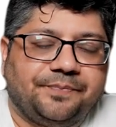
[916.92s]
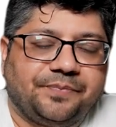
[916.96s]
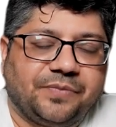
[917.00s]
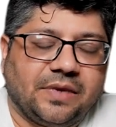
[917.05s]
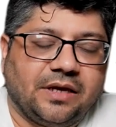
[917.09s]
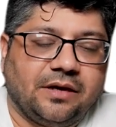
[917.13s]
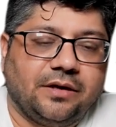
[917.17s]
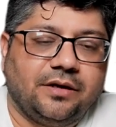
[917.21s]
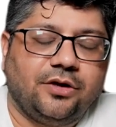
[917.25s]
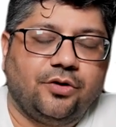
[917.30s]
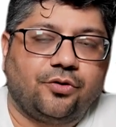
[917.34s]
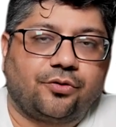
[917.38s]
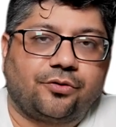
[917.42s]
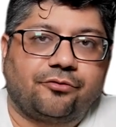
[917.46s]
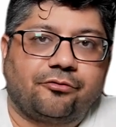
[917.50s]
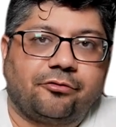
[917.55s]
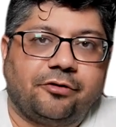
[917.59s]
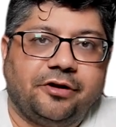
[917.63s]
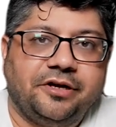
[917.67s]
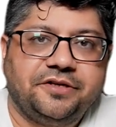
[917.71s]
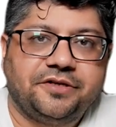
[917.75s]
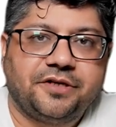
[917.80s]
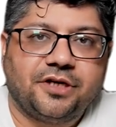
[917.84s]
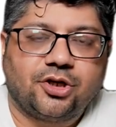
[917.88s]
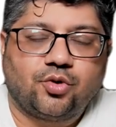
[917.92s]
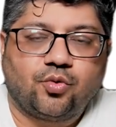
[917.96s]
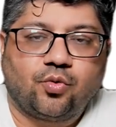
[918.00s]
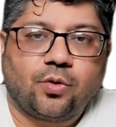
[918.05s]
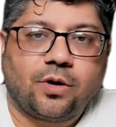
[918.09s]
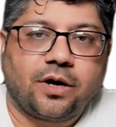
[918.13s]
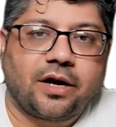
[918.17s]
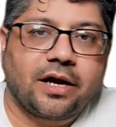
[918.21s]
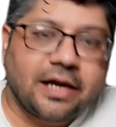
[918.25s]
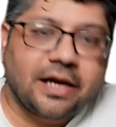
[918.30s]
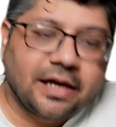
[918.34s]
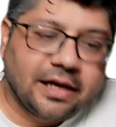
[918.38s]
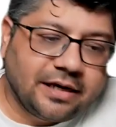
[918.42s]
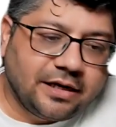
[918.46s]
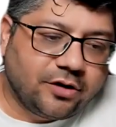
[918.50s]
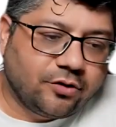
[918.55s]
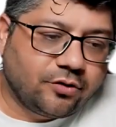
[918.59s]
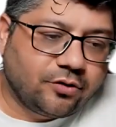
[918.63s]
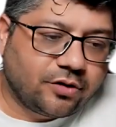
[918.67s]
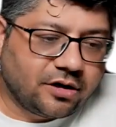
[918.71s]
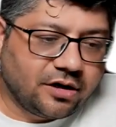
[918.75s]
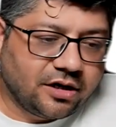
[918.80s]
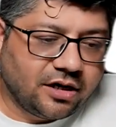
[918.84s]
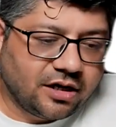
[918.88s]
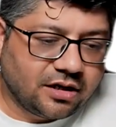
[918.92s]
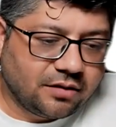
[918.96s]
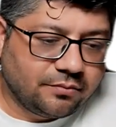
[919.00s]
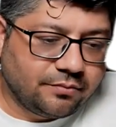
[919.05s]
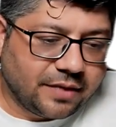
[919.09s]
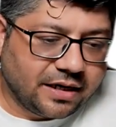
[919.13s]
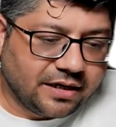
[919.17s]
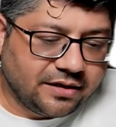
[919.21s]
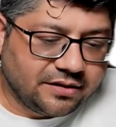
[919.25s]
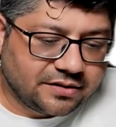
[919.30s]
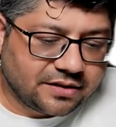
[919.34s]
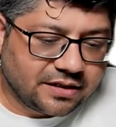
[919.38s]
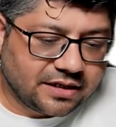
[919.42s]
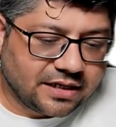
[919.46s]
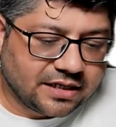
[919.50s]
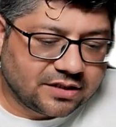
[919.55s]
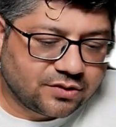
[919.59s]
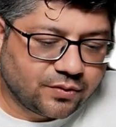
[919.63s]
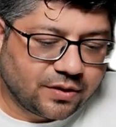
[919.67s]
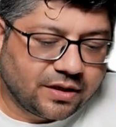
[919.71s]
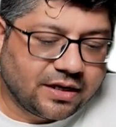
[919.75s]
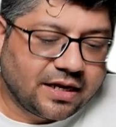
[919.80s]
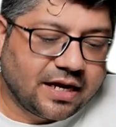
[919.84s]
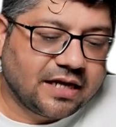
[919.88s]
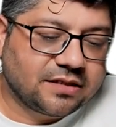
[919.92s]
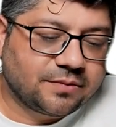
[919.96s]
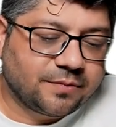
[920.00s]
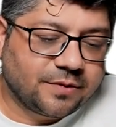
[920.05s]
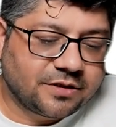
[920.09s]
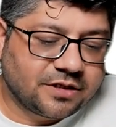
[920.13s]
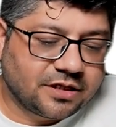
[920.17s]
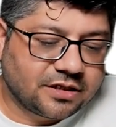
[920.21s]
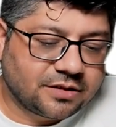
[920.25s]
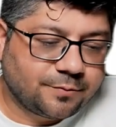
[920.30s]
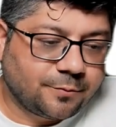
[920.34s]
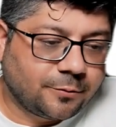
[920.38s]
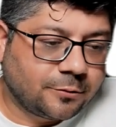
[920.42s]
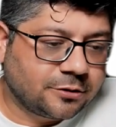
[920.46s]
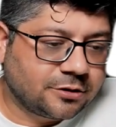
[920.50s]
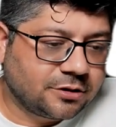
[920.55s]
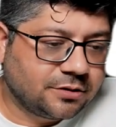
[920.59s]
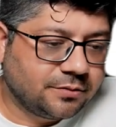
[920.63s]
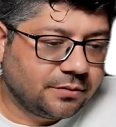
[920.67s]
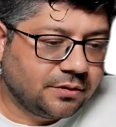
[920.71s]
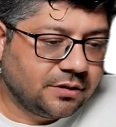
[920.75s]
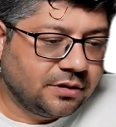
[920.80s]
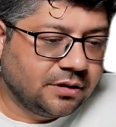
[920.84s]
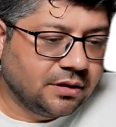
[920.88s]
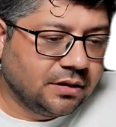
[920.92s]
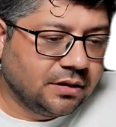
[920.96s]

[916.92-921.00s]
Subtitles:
in your research work and your clinical medicine as well, as much as possible.